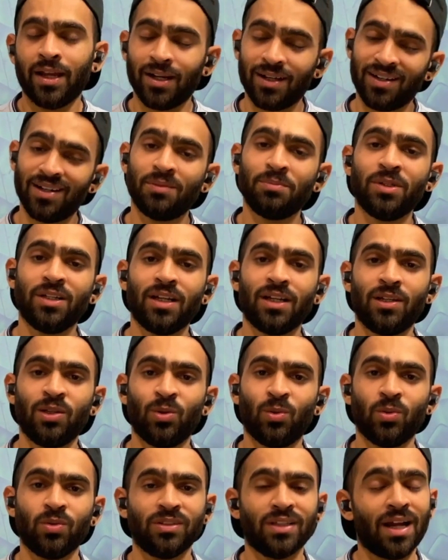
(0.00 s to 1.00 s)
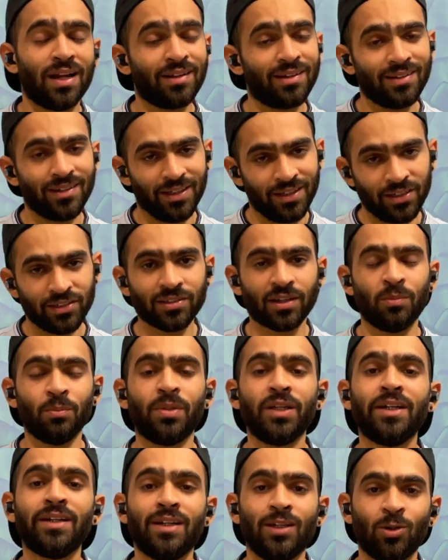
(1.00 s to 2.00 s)
And let me tell you that it is
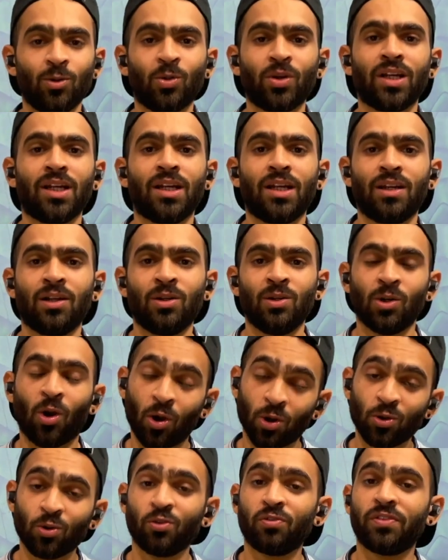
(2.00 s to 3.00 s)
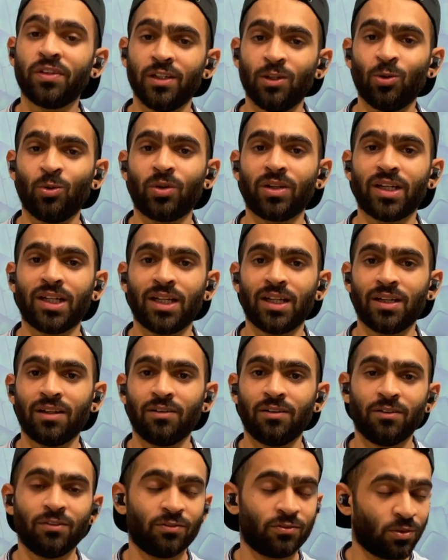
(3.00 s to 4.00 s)
completely okay not to feel okay
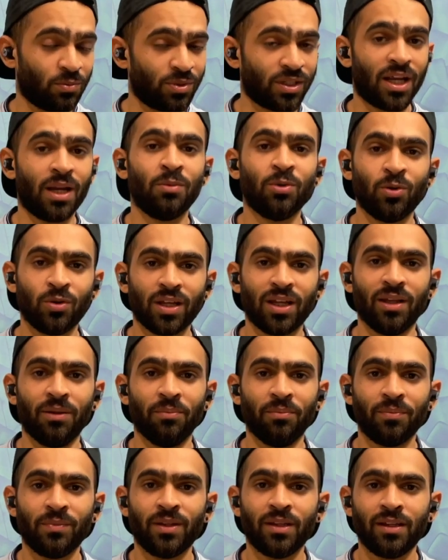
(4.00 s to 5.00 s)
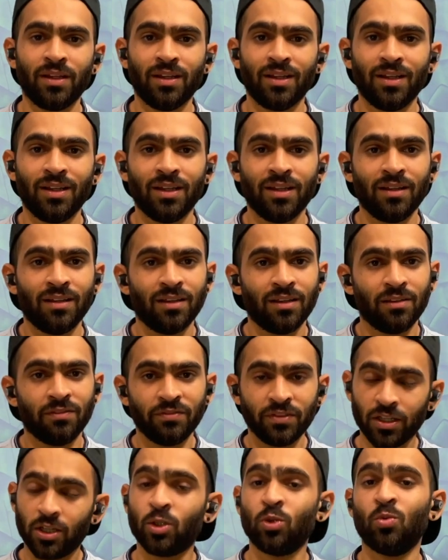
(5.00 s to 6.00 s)
from time to time.
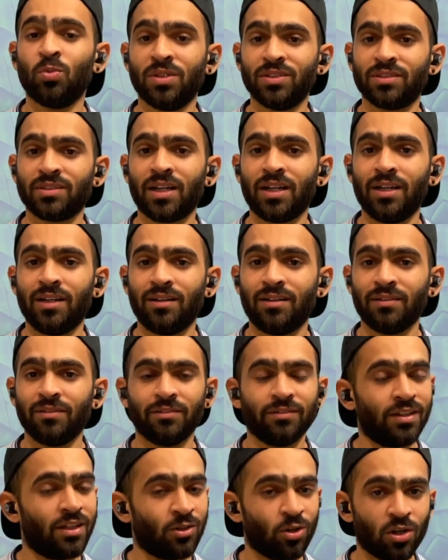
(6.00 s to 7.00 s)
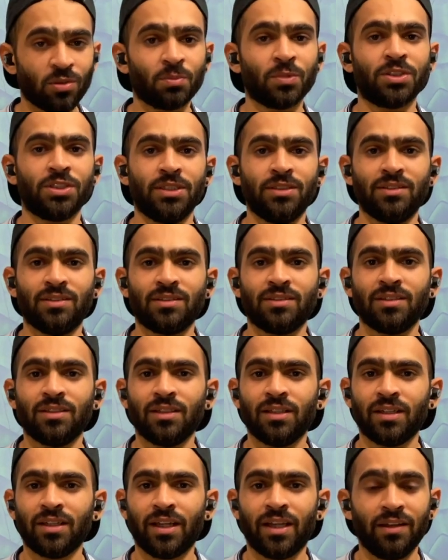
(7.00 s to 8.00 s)
We are humans, right? We are not machines.
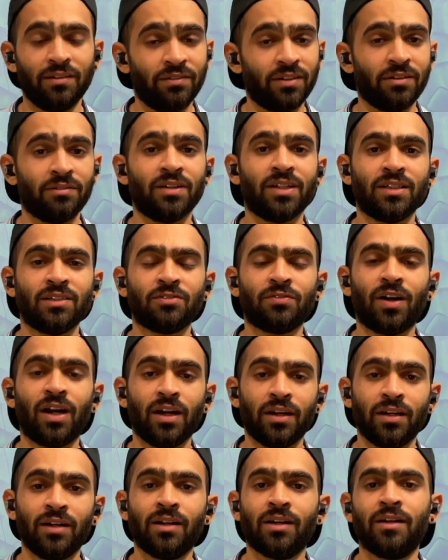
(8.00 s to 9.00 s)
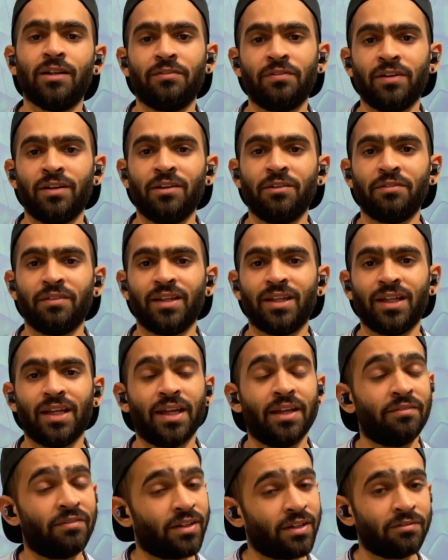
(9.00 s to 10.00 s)
Everyone is wired in a different way,
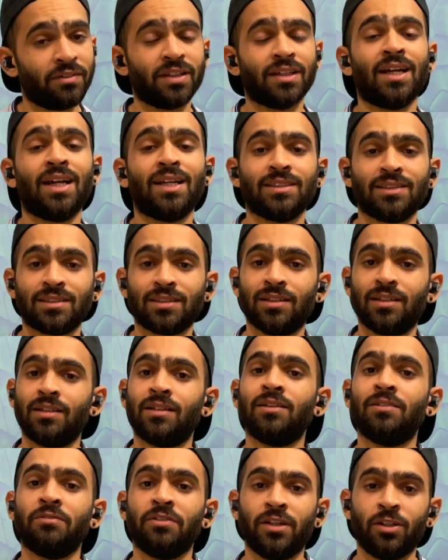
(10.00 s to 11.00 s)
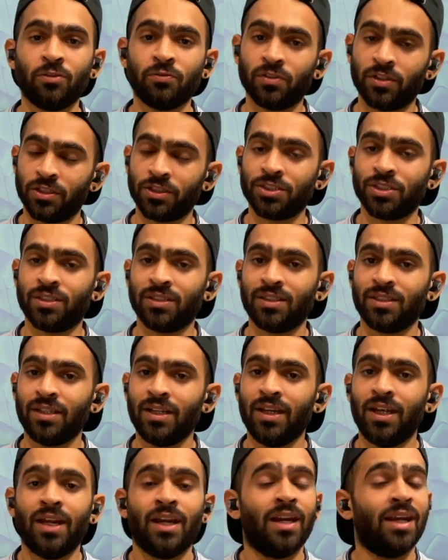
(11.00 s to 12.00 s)
everyone has a certain way to function,
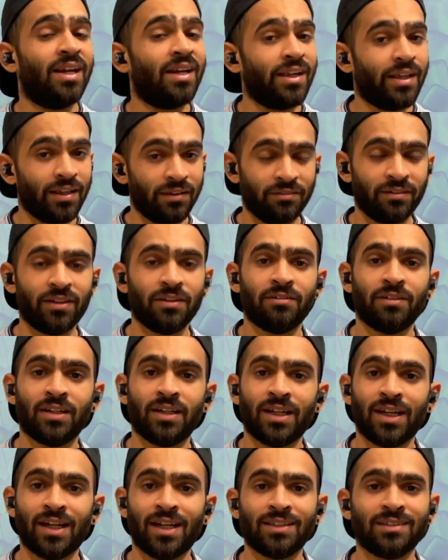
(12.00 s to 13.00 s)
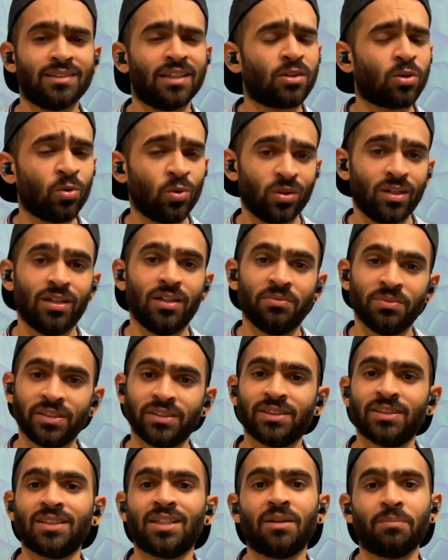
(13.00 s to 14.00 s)
and everyone has their own
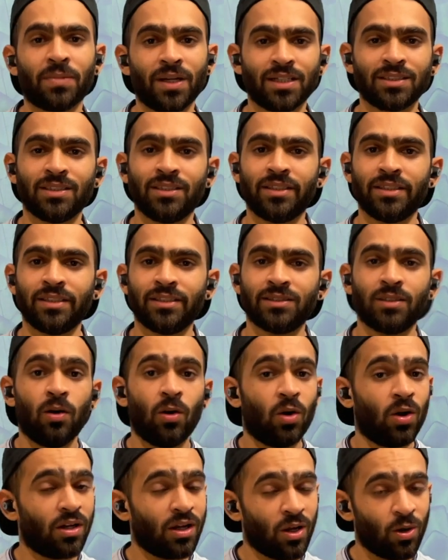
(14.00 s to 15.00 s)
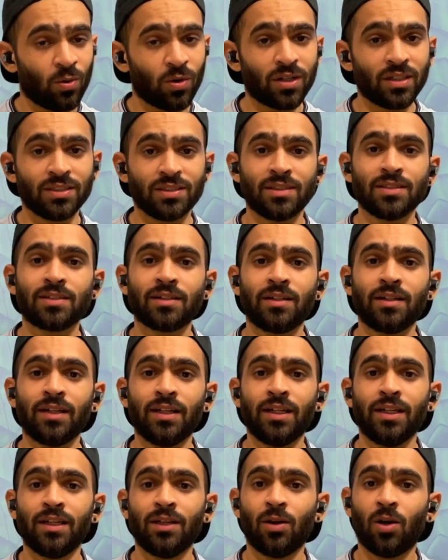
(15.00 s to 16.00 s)
limits and capacities on how
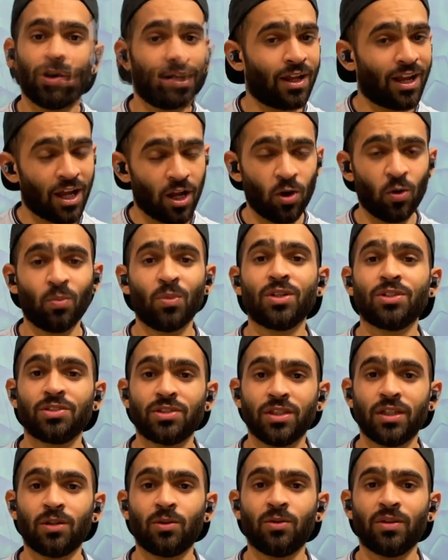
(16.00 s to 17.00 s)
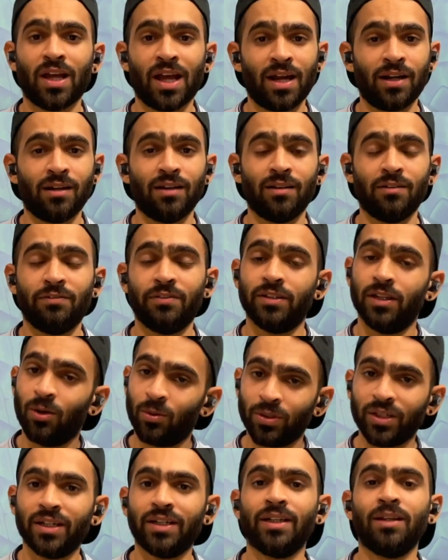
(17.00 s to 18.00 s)
consistently or how much they could handle
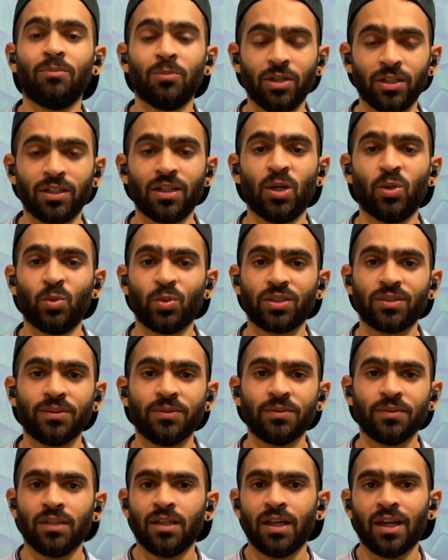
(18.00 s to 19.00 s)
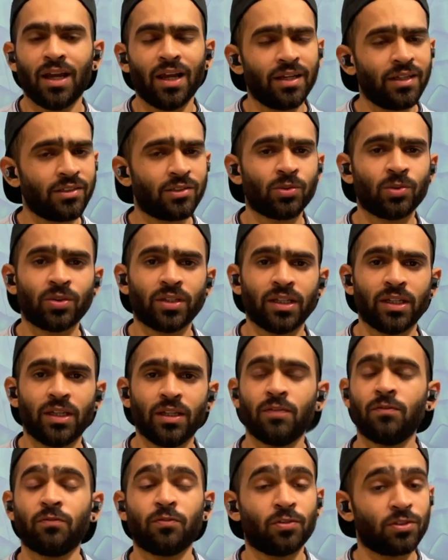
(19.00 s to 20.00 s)
without getting burned out. And it's
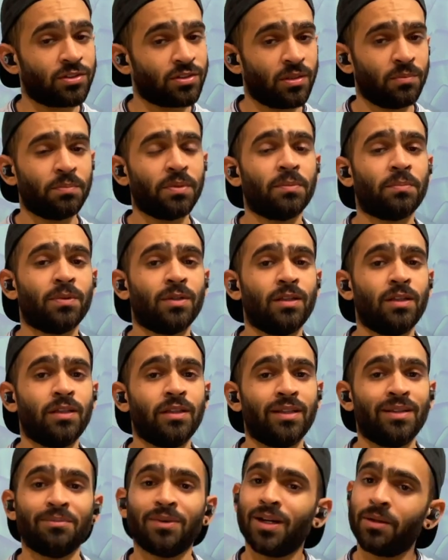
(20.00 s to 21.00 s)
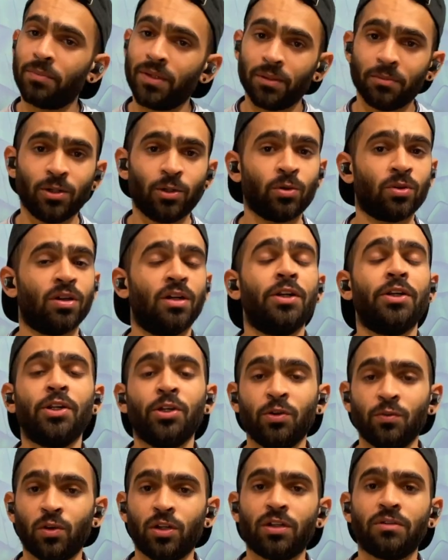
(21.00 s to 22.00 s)
okay. For some people, they might be able to
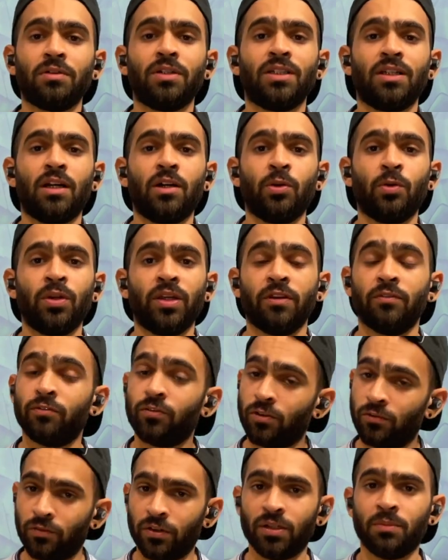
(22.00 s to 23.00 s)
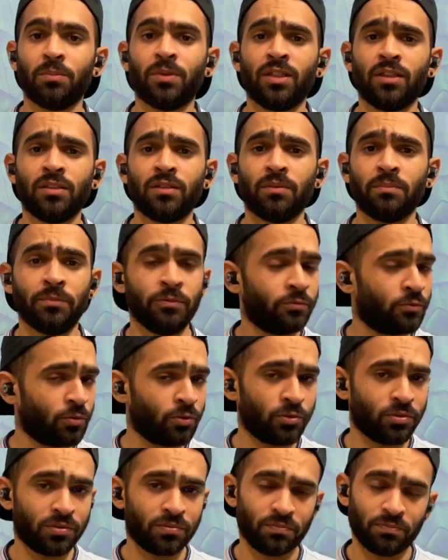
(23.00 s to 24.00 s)
continue whatever they are doing for 1 month
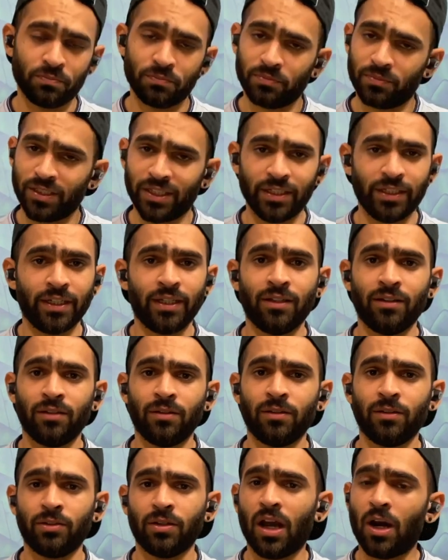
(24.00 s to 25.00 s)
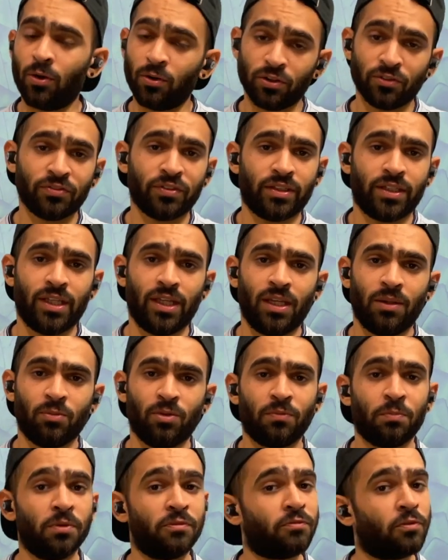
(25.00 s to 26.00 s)
before getting out of the game
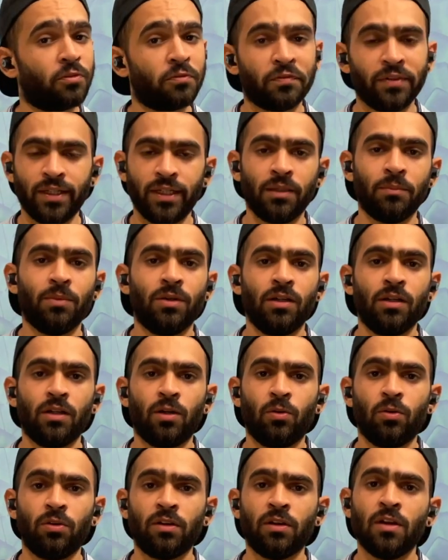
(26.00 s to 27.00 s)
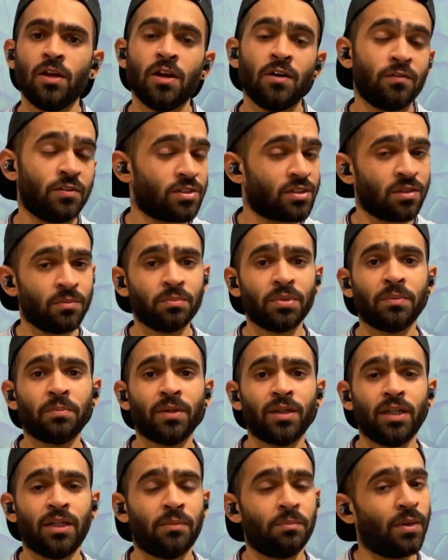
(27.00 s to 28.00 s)
or before feeling burned out. For some
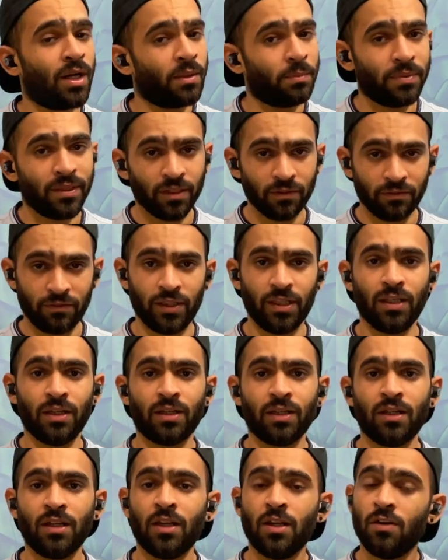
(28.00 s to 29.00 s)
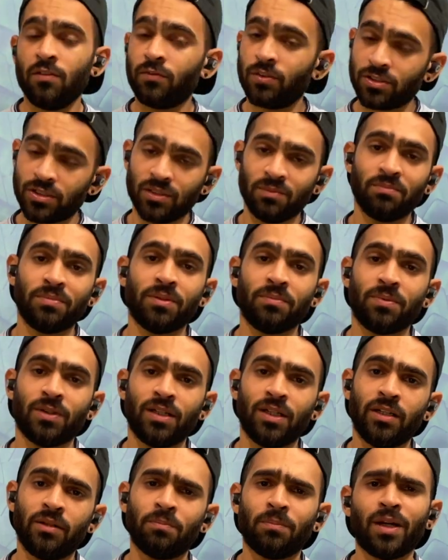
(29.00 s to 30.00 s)
people, it might be a week. For some
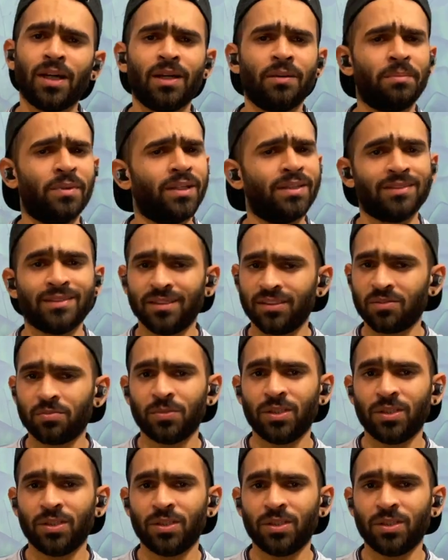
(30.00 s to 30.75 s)
people, it might be 6